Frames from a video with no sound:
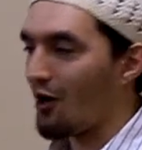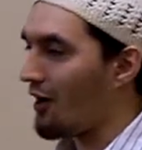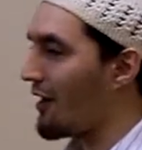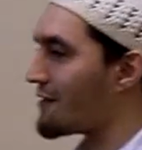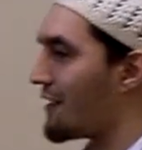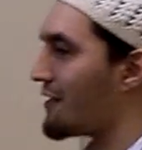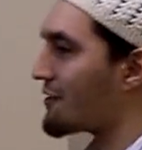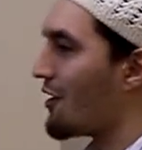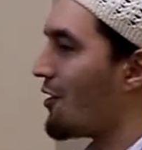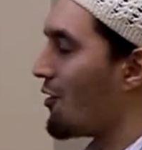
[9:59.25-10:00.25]
Allah
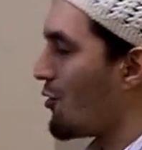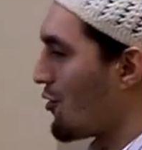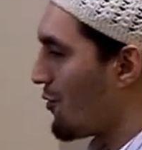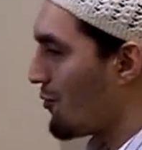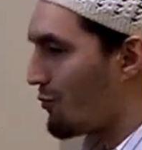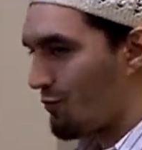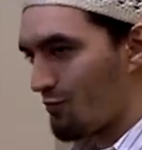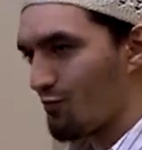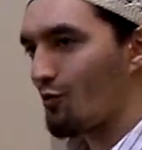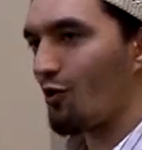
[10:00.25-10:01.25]
says,
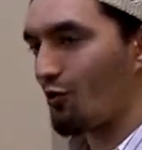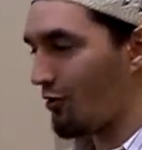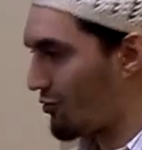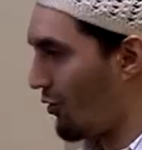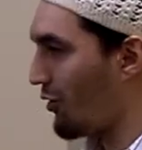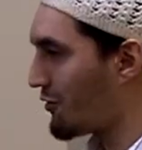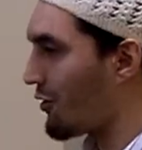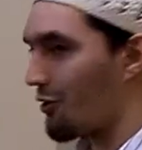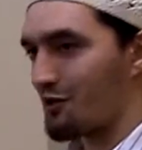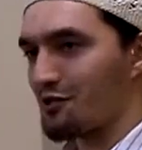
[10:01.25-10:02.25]
hold your
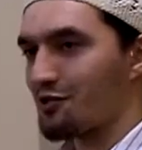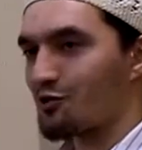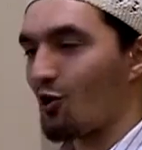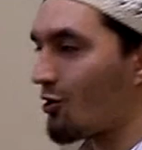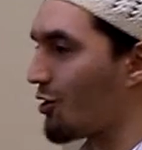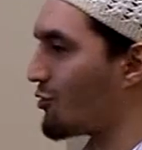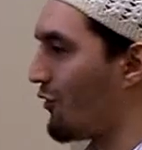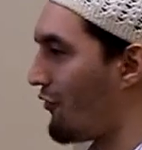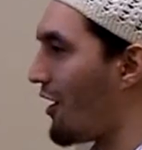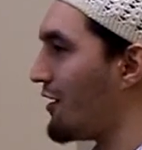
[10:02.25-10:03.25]
horses, go too
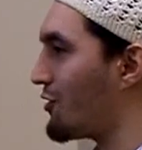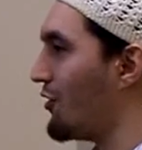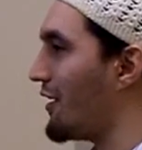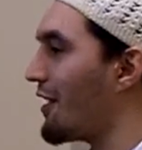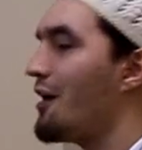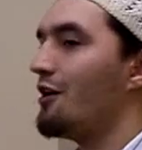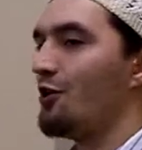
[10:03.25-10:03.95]
far into it.